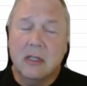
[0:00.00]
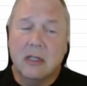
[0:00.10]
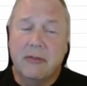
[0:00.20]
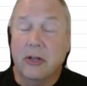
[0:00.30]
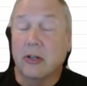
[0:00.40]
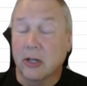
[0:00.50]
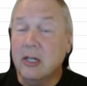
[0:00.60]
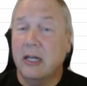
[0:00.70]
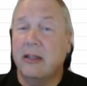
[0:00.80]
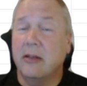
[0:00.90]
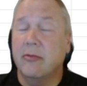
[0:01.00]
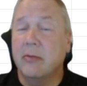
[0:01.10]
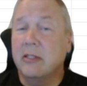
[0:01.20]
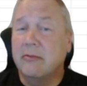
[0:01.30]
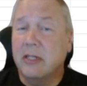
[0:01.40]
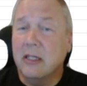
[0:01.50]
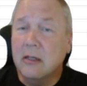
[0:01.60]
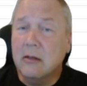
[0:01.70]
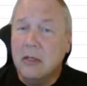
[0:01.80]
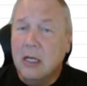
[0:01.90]
If you learned anything from this
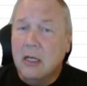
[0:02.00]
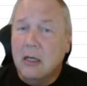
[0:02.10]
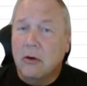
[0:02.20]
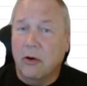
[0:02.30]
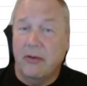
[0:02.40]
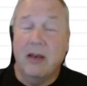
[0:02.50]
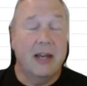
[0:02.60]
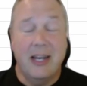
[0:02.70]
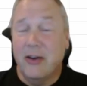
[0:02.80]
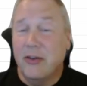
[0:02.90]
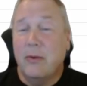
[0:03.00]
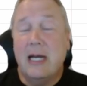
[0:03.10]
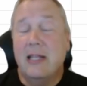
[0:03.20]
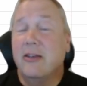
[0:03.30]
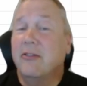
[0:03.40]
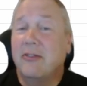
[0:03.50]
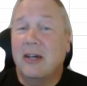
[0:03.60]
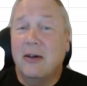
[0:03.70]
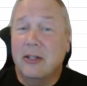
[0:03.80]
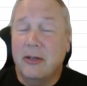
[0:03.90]
video, or if you have any other way that you
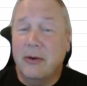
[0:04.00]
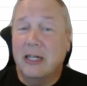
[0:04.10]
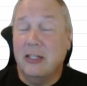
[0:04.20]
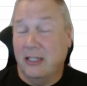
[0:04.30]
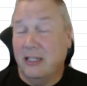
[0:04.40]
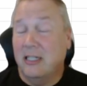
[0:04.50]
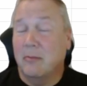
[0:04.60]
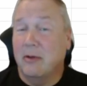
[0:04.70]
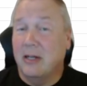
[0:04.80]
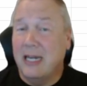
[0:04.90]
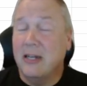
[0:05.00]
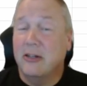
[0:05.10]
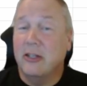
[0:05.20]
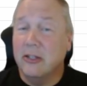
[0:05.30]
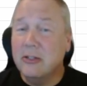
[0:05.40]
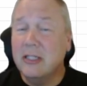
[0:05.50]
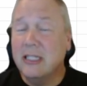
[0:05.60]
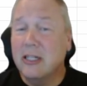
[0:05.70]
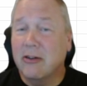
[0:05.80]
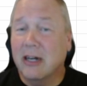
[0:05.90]
found that you actually end up needing to use the
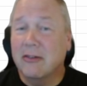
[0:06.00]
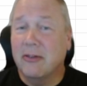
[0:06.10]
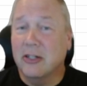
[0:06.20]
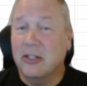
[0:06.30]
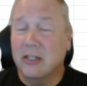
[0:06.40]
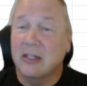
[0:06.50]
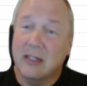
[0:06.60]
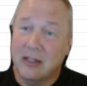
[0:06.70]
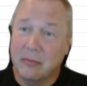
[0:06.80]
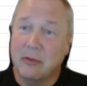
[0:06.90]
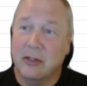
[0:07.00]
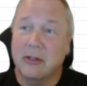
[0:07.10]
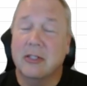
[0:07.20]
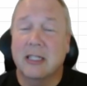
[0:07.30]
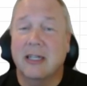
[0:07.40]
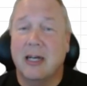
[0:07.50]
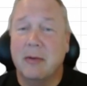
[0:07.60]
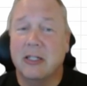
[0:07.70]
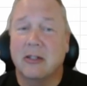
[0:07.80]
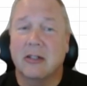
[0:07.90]
indirect function, put those in the
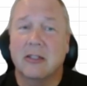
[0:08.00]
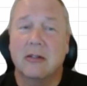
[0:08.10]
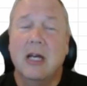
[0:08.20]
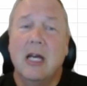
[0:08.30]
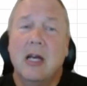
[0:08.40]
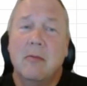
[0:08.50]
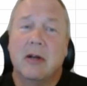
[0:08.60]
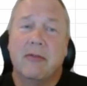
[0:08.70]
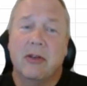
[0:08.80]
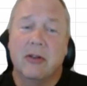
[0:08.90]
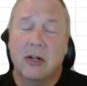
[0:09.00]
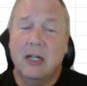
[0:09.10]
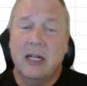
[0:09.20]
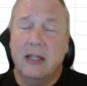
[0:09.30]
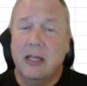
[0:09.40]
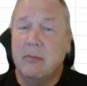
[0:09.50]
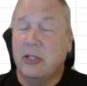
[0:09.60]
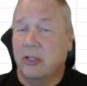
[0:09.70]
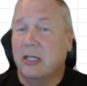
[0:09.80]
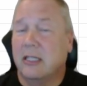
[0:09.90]
comments also. But if you learned anything, be
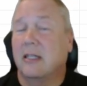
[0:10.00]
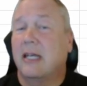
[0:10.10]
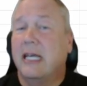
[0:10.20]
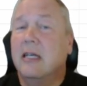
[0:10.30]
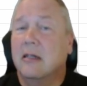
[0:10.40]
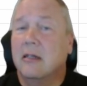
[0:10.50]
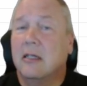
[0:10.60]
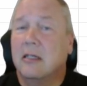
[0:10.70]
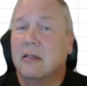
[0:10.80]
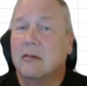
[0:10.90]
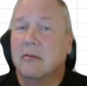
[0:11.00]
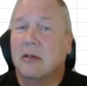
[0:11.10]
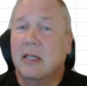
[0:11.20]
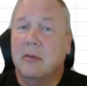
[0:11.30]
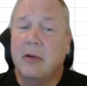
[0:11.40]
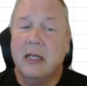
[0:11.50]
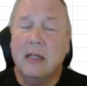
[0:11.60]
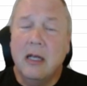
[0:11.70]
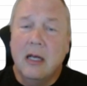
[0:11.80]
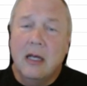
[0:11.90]
sure to hit the like
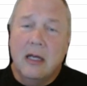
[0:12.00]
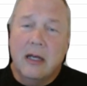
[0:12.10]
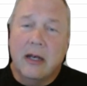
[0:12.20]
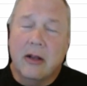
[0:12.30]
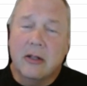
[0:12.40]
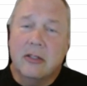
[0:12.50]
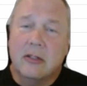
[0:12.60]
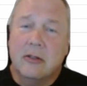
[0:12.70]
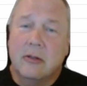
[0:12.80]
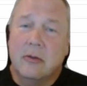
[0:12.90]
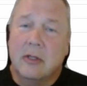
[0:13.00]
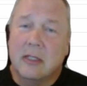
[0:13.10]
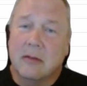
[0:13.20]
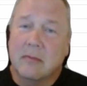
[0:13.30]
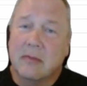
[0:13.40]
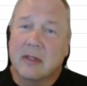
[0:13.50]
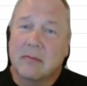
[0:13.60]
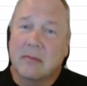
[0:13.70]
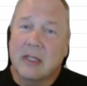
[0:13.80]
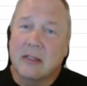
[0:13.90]
button, and also
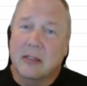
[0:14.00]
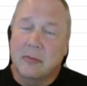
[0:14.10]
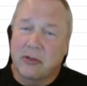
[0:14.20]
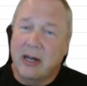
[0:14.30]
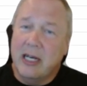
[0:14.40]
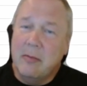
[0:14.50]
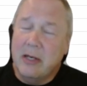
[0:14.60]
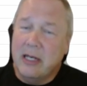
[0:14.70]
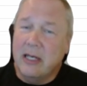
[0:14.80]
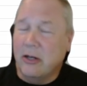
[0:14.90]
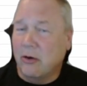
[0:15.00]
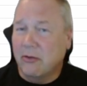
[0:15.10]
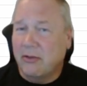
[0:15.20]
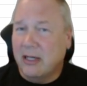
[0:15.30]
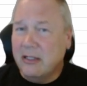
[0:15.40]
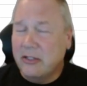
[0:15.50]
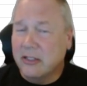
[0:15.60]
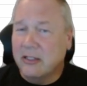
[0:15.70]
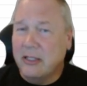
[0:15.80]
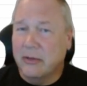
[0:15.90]
subscribe and hit notify so you
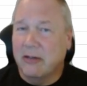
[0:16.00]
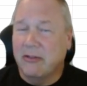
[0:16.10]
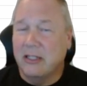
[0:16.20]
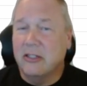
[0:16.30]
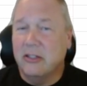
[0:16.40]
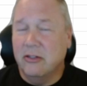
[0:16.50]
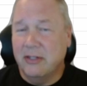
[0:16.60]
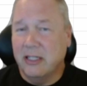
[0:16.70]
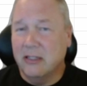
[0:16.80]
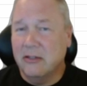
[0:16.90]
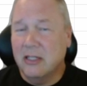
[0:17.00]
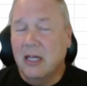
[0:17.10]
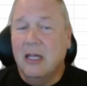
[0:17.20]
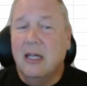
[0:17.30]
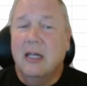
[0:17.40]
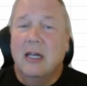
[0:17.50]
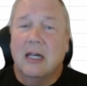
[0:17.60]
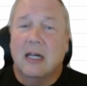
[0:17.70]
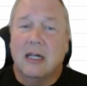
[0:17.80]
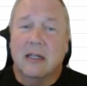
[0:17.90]
can see when I release new videos.
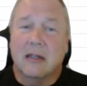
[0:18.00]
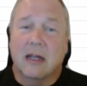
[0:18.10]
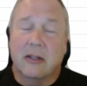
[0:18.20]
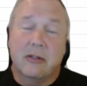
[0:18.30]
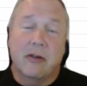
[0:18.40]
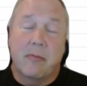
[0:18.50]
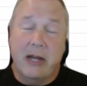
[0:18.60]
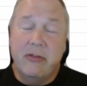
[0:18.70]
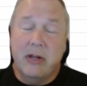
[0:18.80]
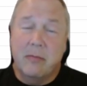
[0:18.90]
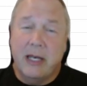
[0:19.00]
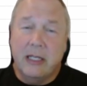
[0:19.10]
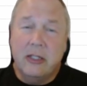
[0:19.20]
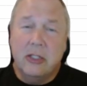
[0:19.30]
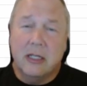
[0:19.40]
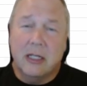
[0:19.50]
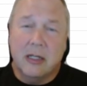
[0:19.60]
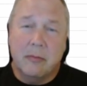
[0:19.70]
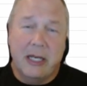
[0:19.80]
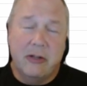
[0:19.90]
I also have a Patreon page at
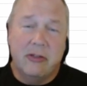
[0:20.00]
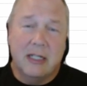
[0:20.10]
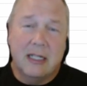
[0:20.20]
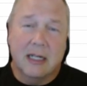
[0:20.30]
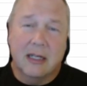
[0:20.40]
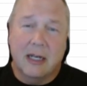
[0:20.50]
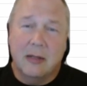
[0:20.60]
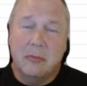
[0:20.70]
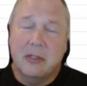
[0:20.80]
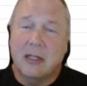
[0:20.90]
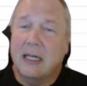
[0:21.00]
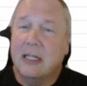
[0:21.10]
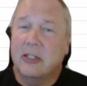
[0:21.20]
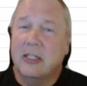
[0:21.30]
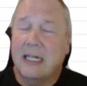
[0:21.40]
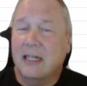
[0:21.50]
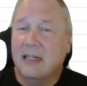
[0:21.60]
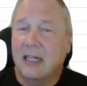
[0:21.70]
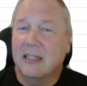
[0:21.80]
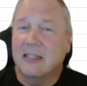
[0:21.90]
patreon.com/data
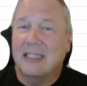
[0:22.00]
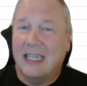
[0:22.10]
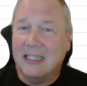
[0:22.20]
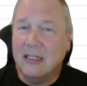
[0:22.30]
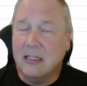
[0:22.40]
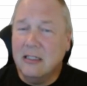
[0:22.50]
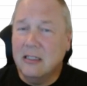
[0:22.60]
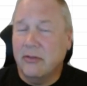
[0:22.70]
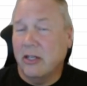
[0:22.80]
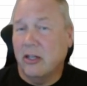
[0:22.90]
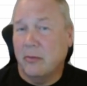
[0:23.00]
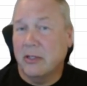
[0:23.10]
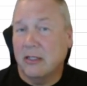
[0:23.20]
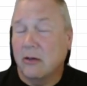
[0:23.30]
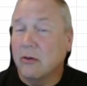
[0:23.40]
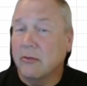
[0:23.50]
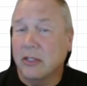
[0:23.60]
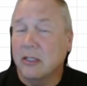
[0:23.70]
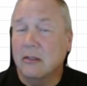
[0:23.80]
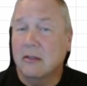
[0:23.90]
analysis excellence. If you can help us out over
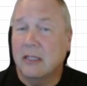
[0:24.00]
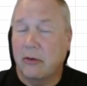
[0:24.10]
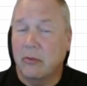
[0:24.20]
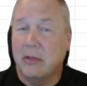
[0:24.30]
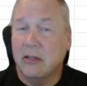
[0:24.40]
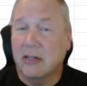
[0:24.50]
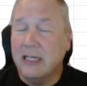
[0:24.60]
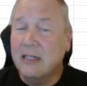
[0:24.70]
there, that would be great.